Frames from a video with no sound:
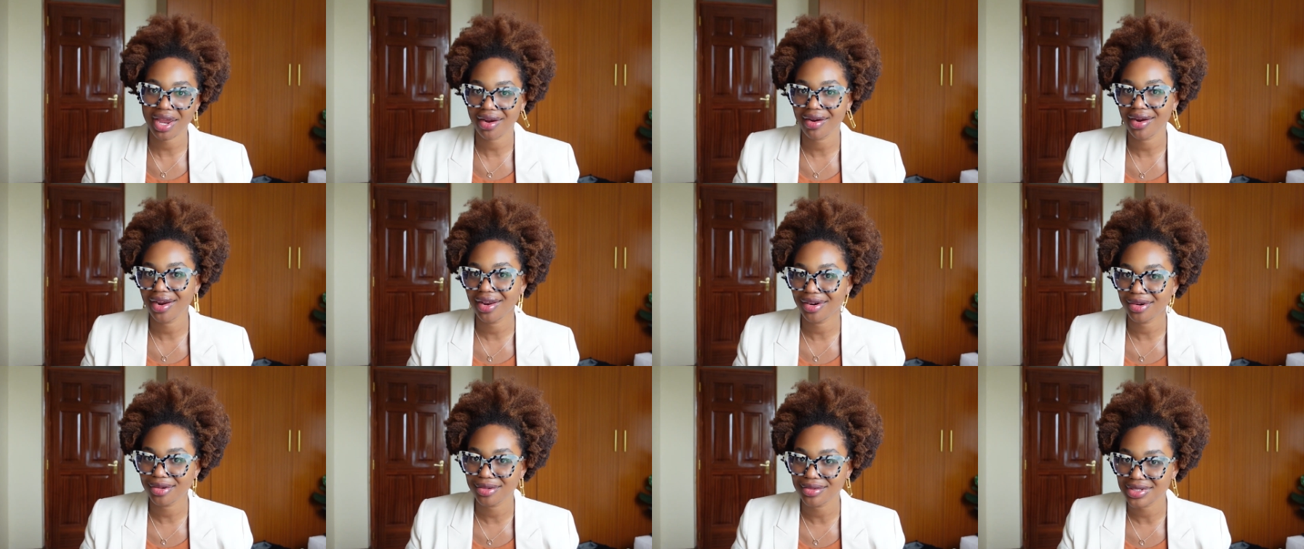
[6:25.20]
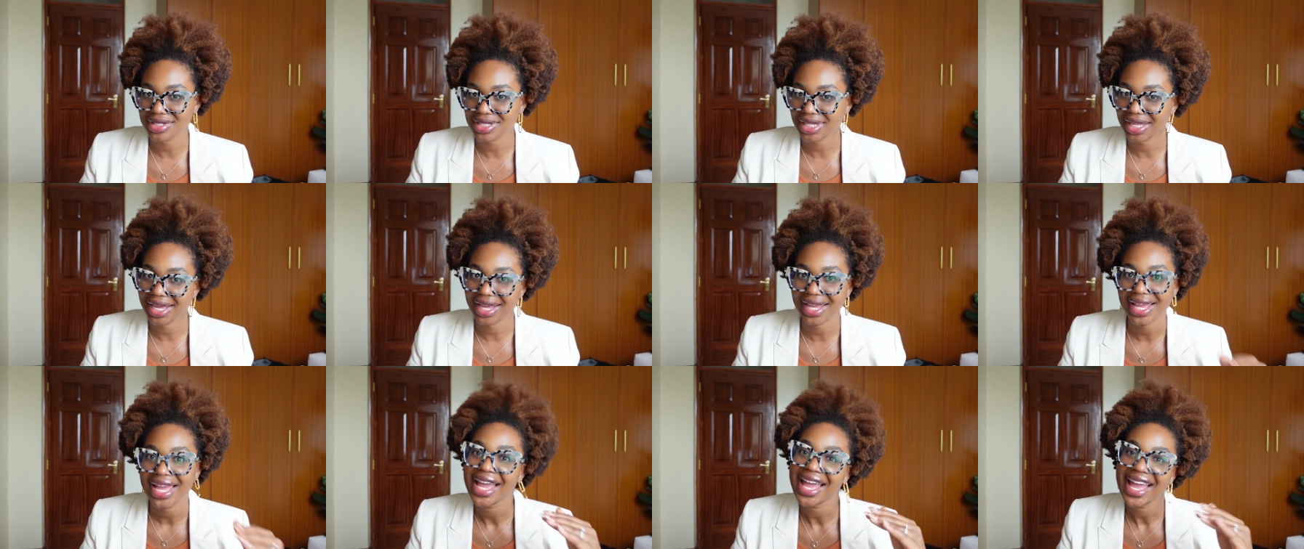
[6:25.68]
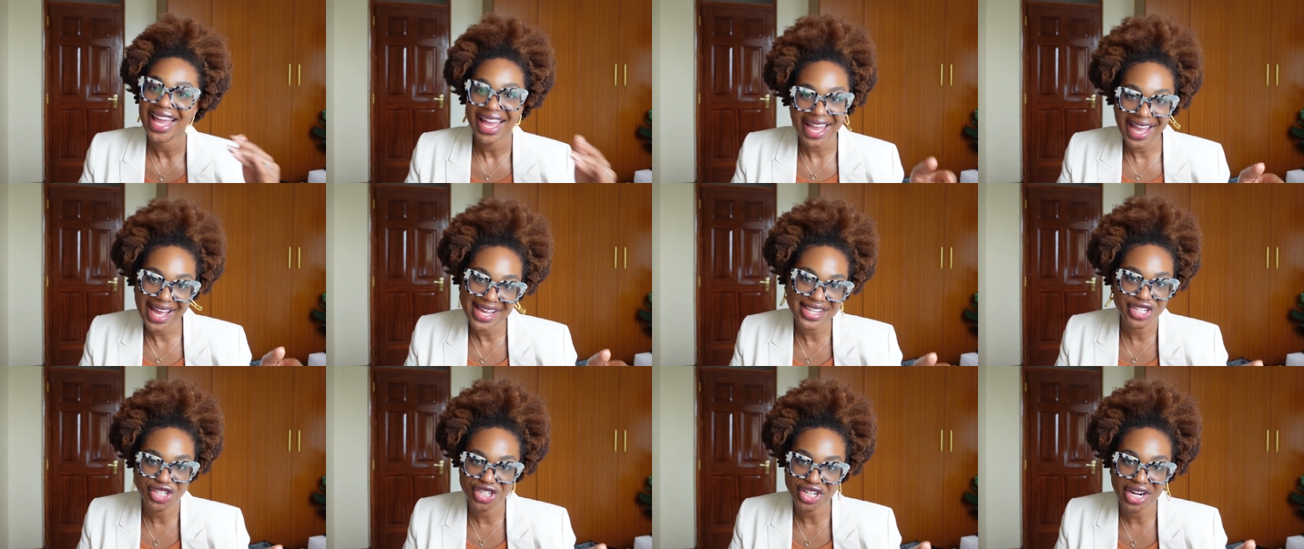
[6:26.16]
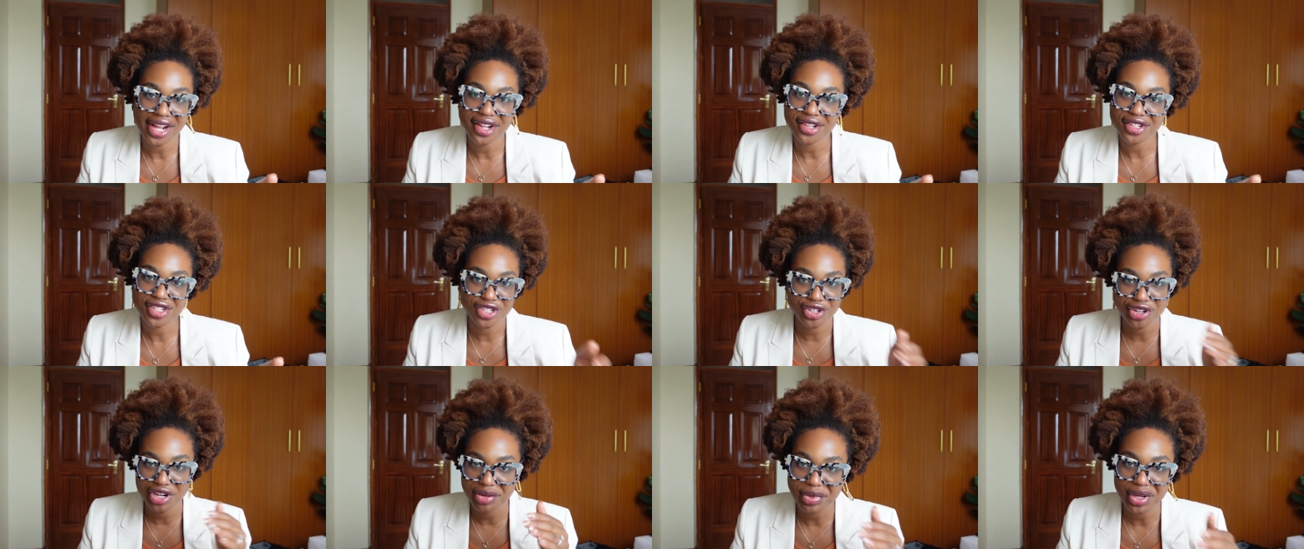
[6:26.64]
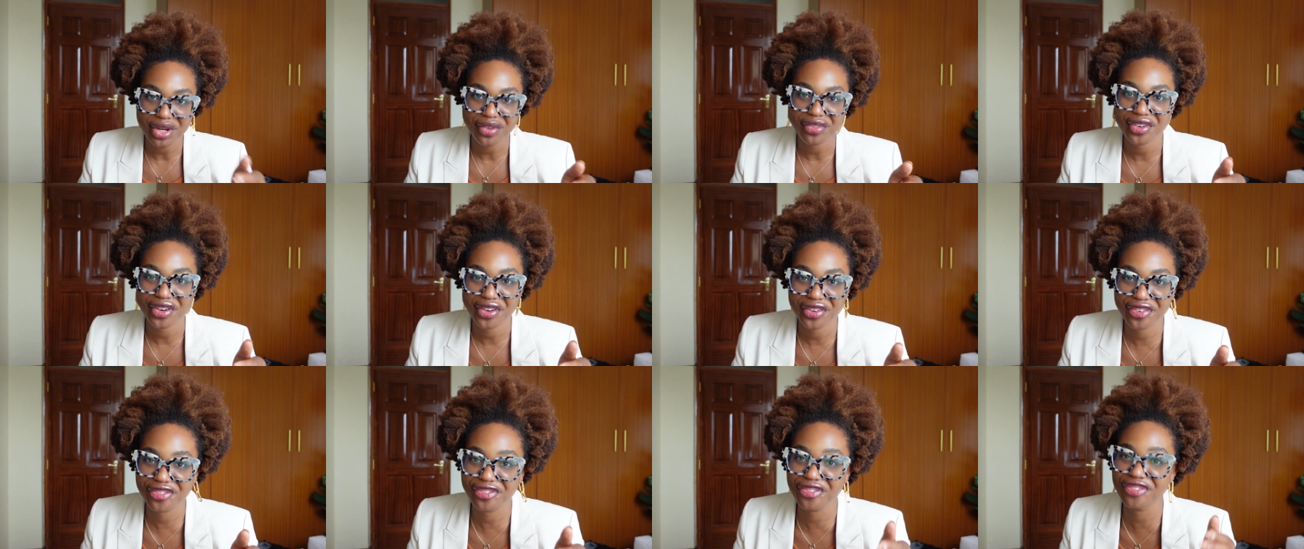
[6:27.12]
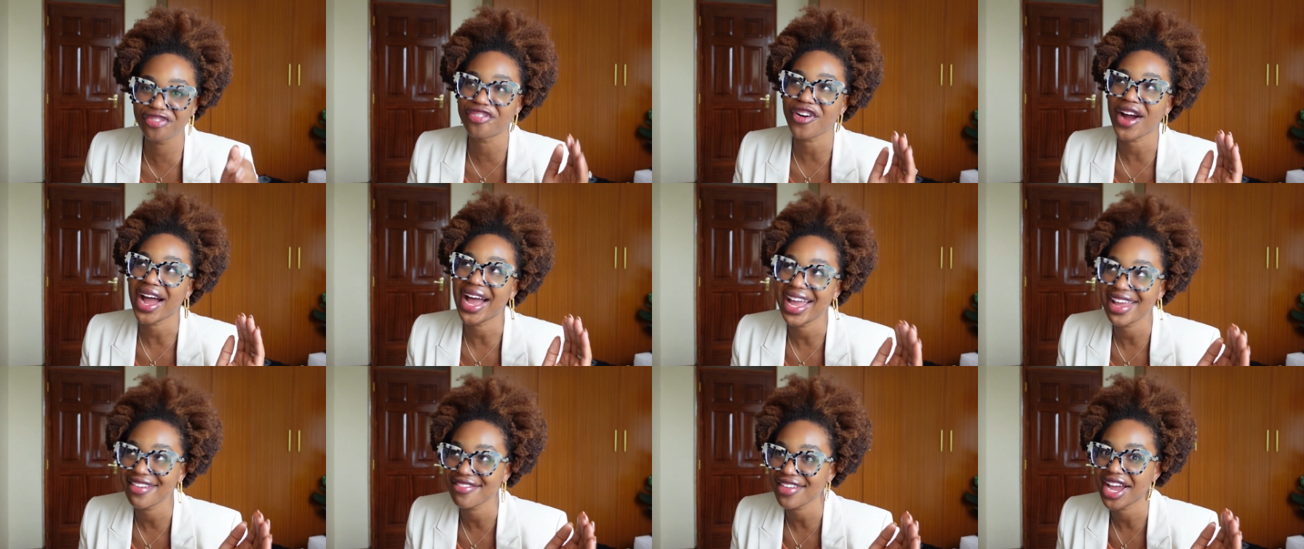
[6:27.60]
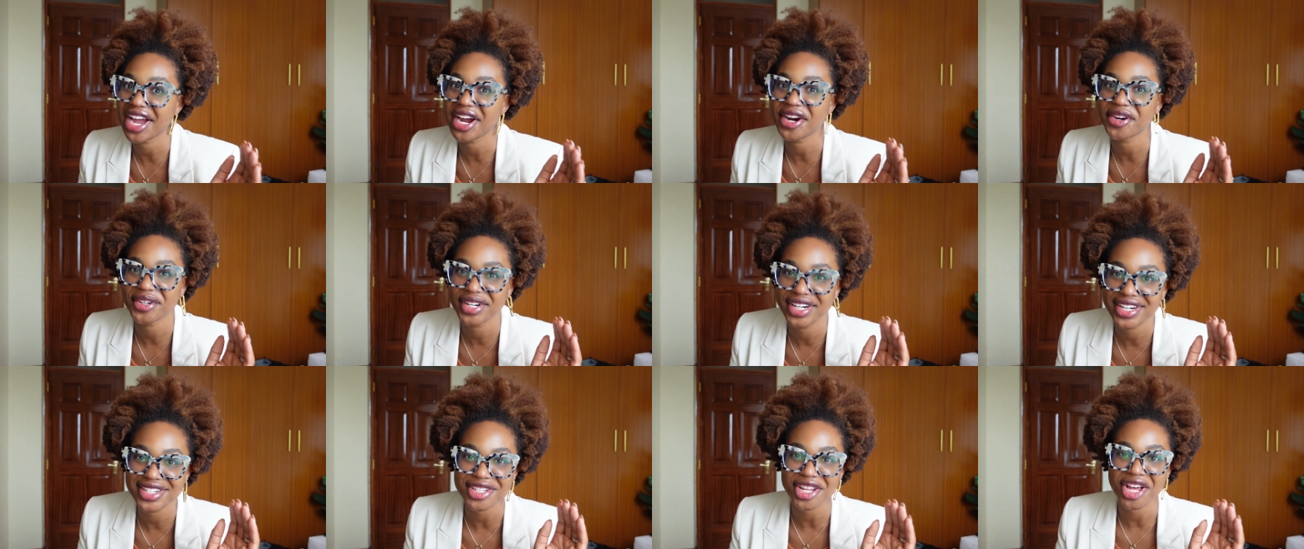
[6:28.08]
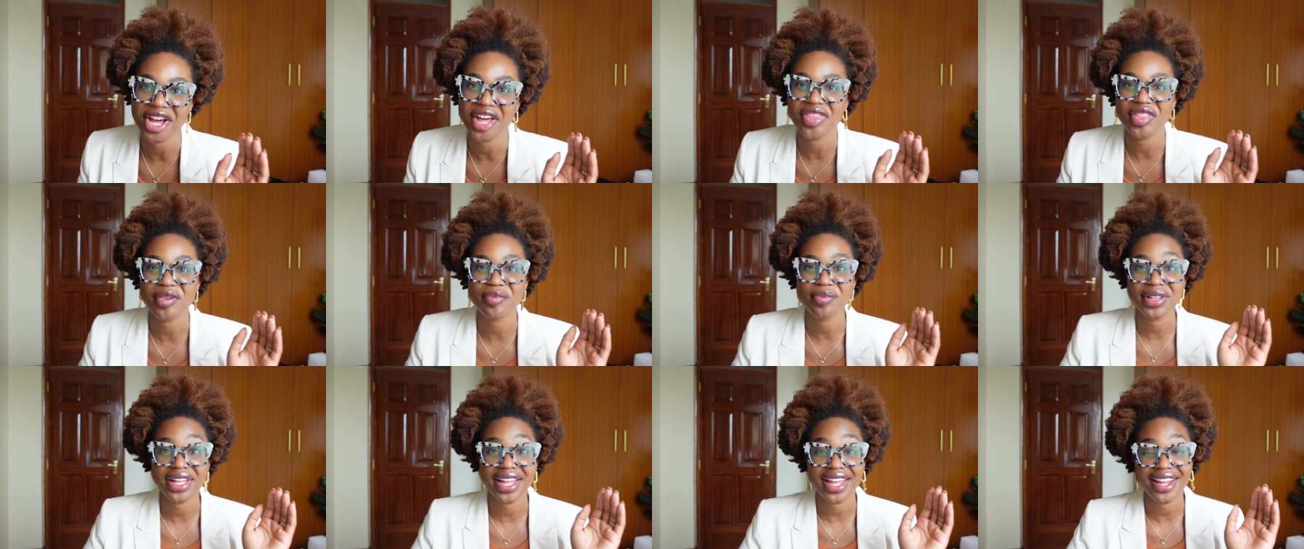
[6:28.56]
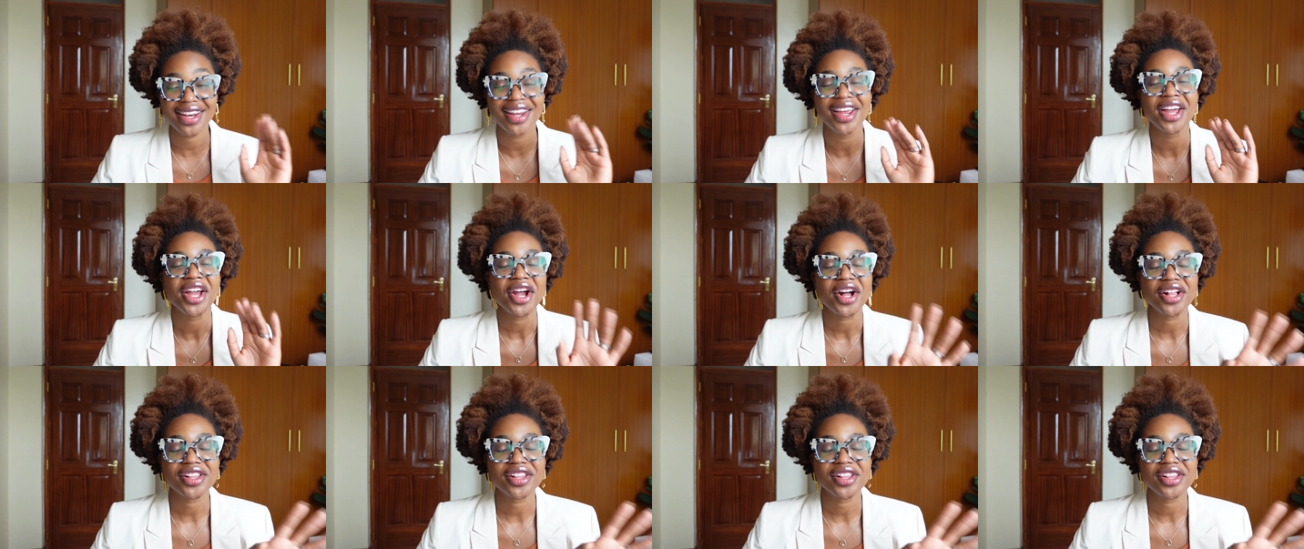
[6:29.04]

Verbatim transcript: parent who's like has a child screaming for five hours on the plane.